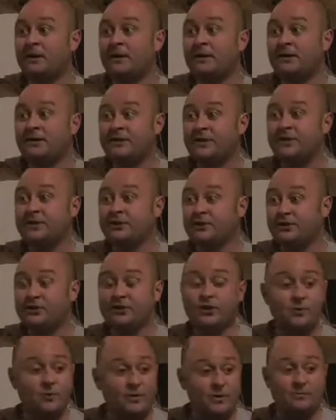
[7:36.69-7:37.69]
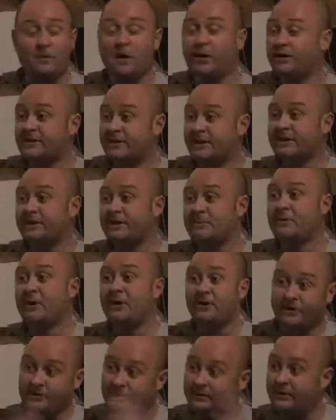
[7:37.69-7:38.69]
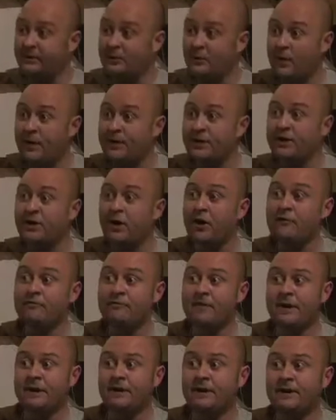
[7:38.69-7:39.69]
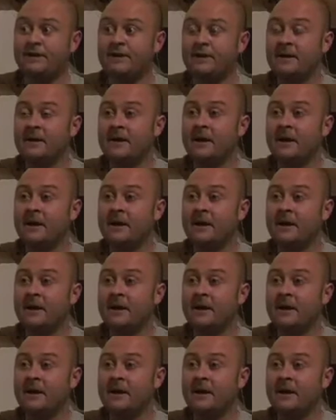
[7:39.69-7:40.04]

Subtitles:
because it's just you with a mic, standing on a mic, and away you go, really.